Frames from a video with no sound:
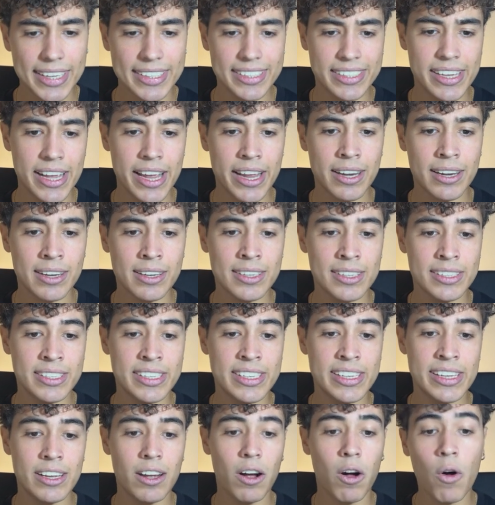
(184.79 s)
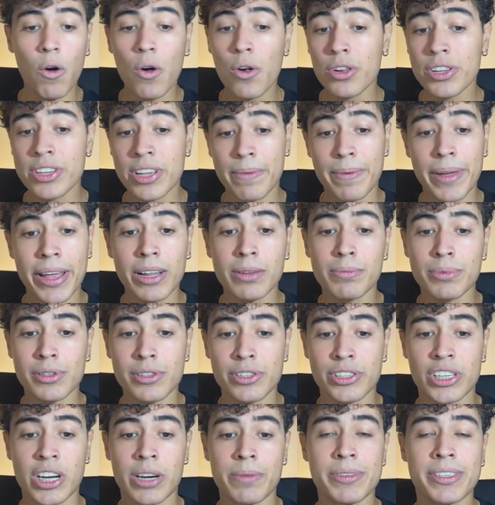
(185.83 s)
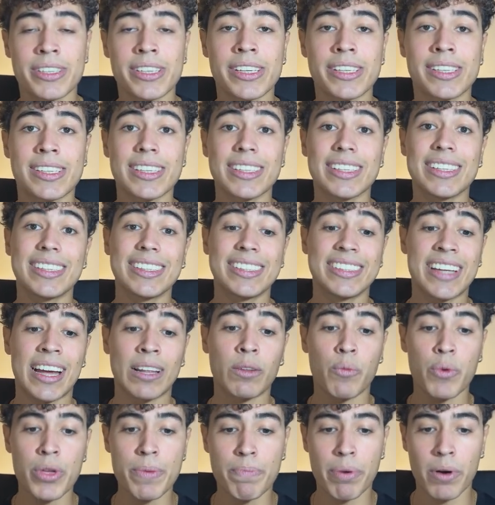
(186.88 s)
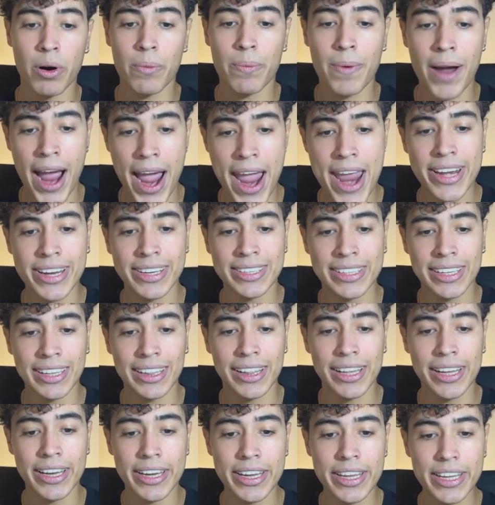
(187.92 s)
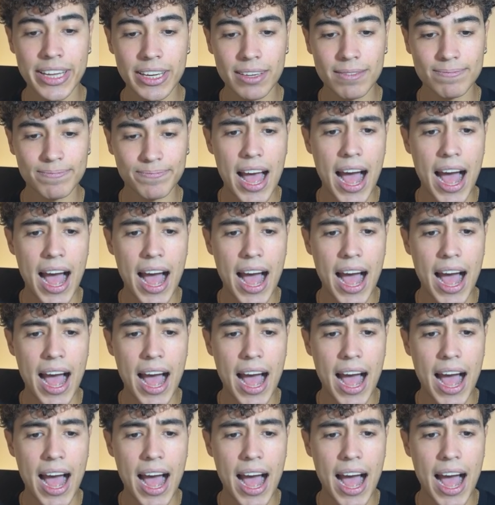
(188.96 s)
then all the available services that we provide in the clinic.